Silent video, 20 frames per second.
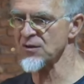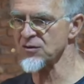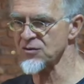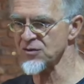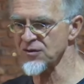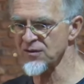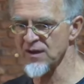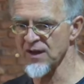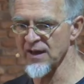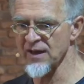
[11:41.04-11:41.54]

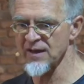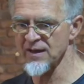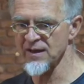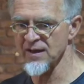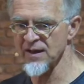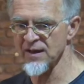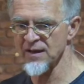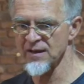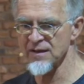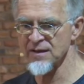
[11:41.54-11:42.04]
today.
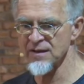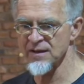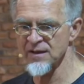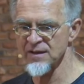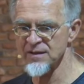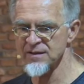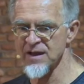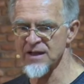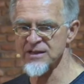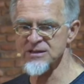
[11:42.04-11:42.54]

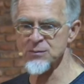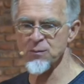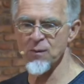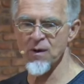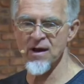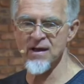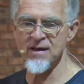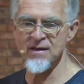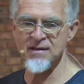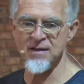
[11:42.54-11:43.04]
That's
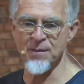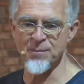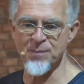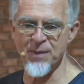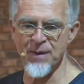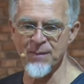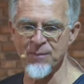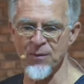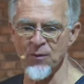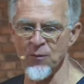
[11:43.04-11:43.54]
why the
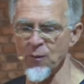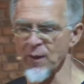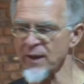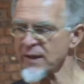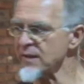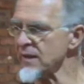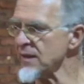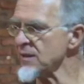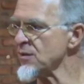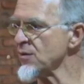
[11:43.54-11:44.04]
people
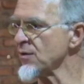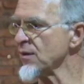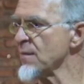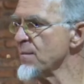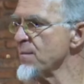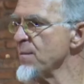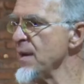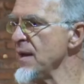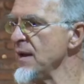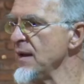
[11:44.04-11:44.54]
went into
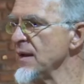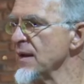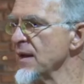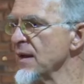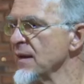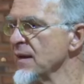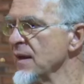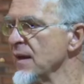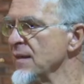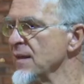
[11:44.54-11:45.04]

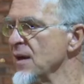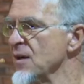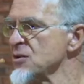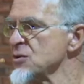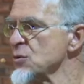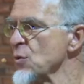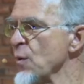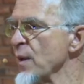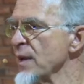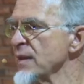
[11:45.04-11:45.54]
rebellion, and those
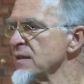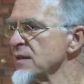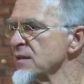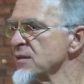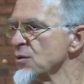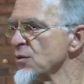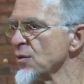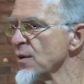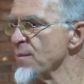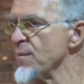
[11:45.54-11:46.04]
who went
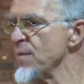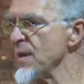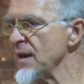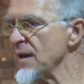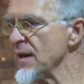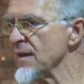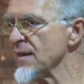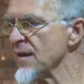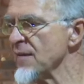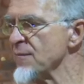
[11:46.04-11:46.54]
into
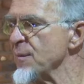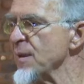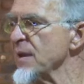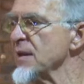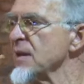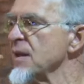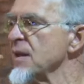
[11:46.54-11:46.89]
rebellion, they've been